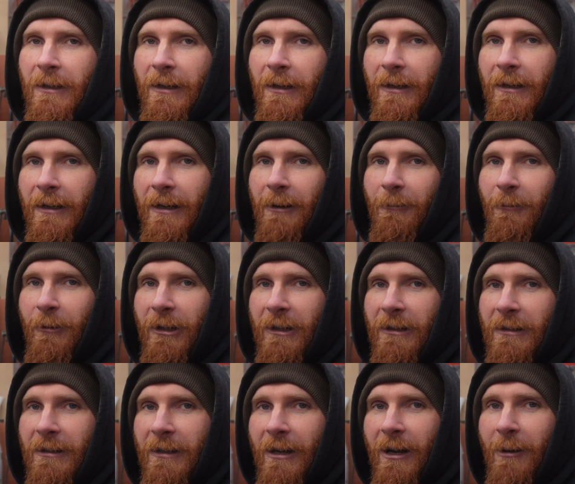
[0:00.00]
and then we
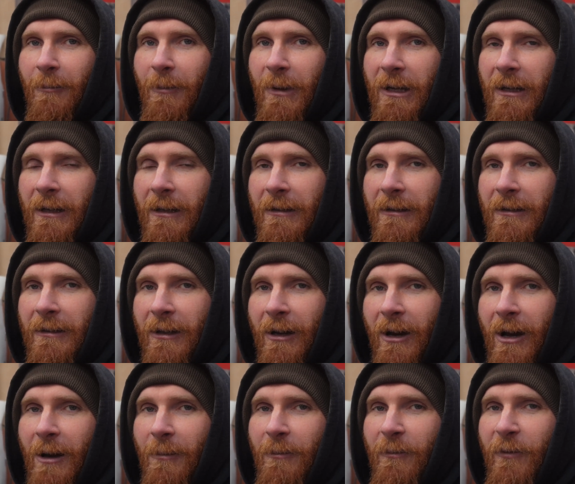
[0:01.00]
can start making
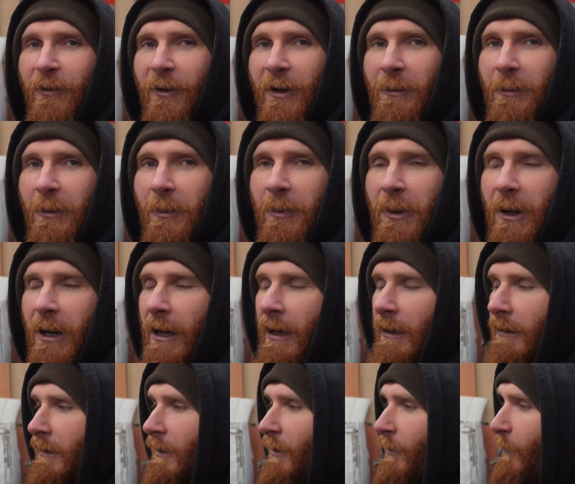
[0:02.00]
carbon fibre
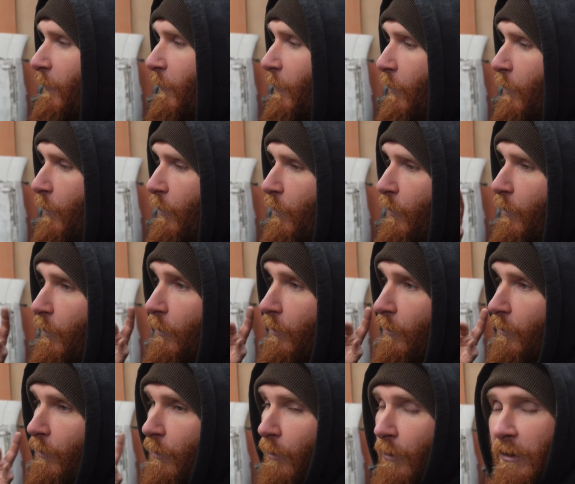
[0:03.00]
parts for
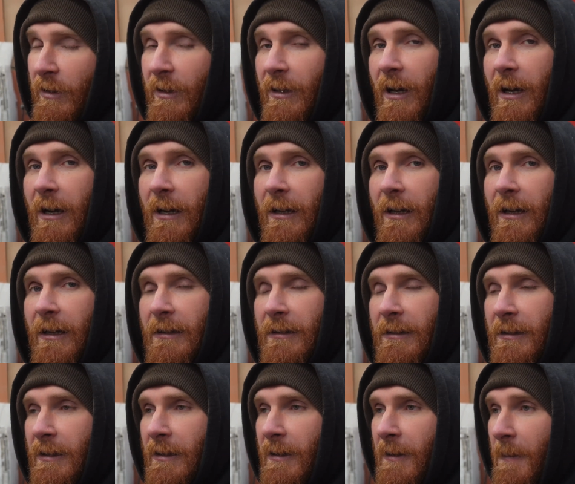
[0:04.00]
all the
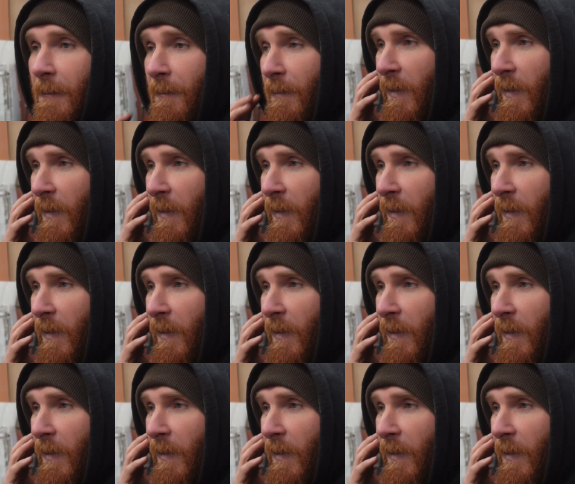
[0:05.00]
Skylines.